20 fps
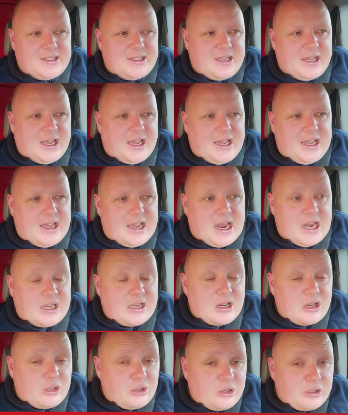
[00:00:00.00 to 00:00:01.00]

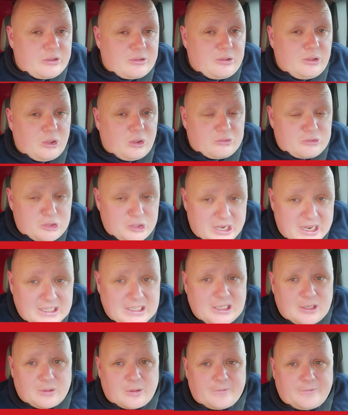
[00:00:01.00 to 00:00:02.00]
And
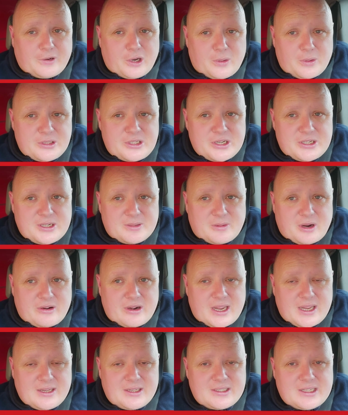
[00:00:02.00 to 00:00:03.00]
greatly looking forward to
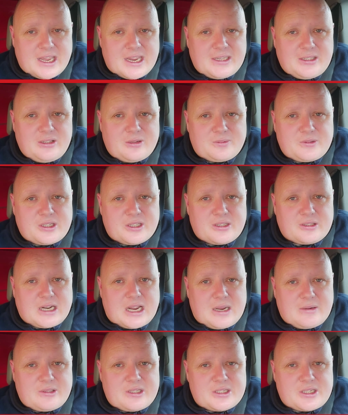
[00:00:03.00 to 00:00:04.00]
tomorrow, to heading up to the
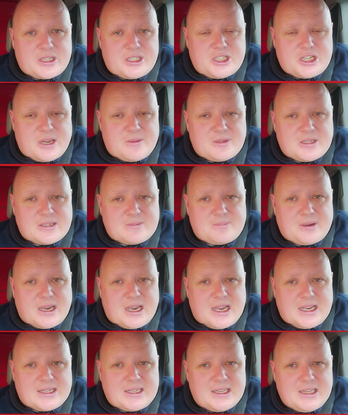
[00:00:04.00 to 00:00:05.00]
ground to St James's
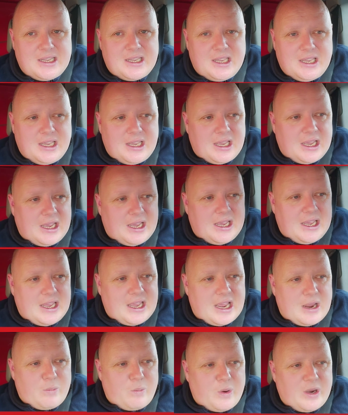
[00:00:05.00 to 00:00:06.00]
Park
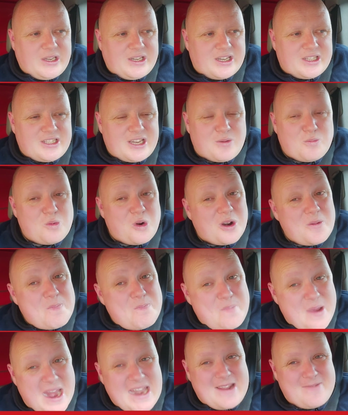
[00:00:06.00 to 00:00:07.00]
and witnessing
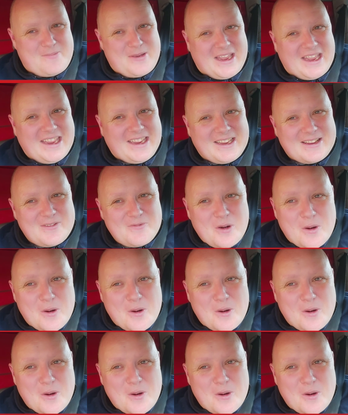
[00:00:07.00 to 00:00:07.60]
what better be